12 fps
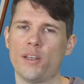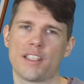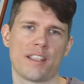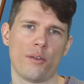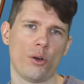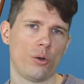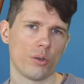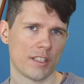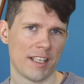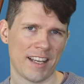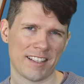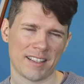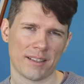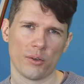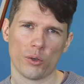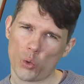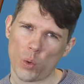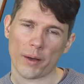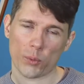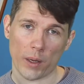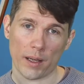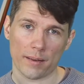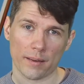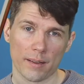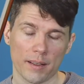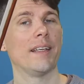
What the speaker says: fits the whole set quite well.